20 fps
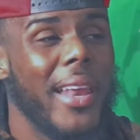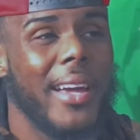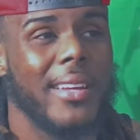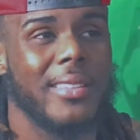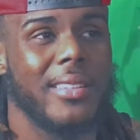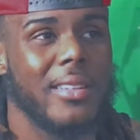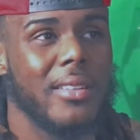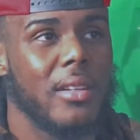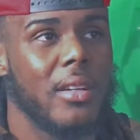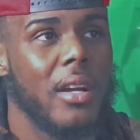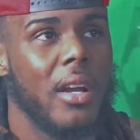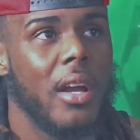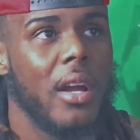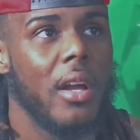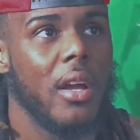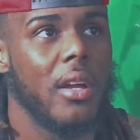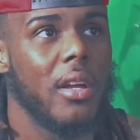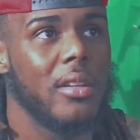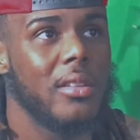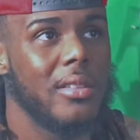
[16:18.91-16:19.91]
Like, they're
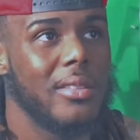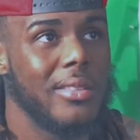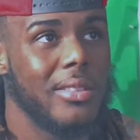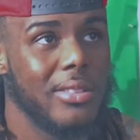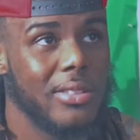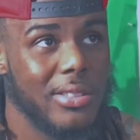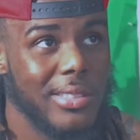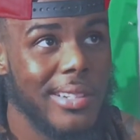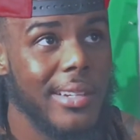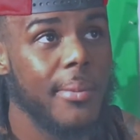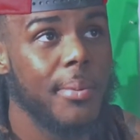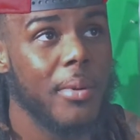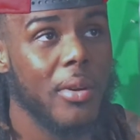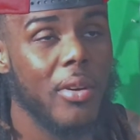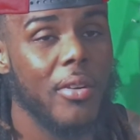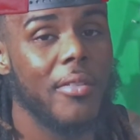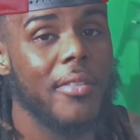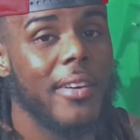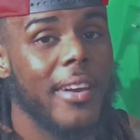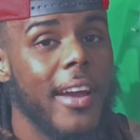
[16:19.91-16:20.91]
sleeping
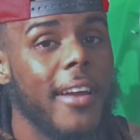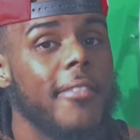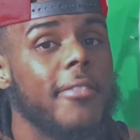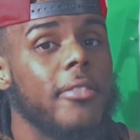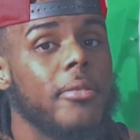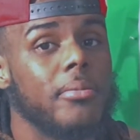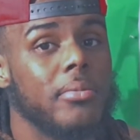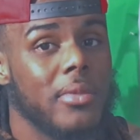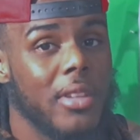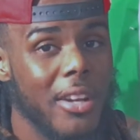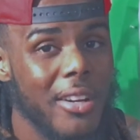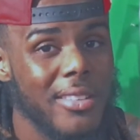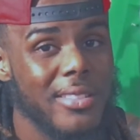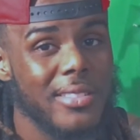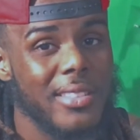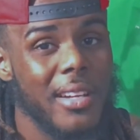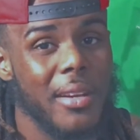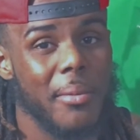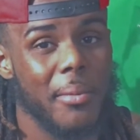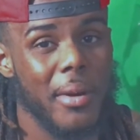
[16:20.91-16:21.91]
overnight from
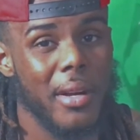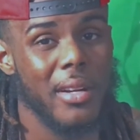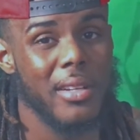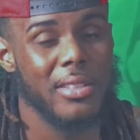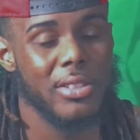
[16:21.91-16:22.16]
Thursday, bro.